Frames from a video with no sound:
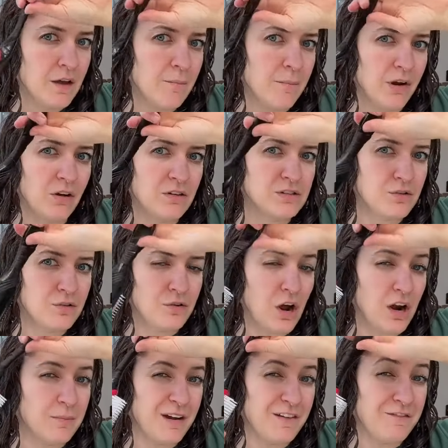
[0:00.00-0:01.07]
but also they're not
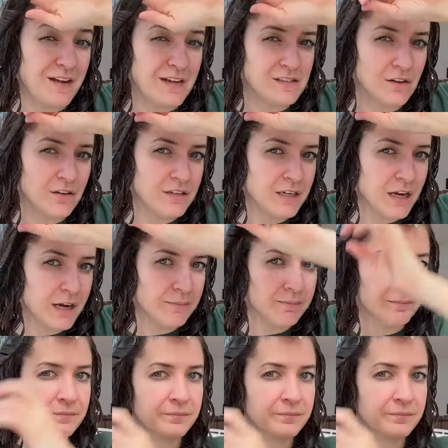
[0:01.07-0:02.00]
in my face all the time.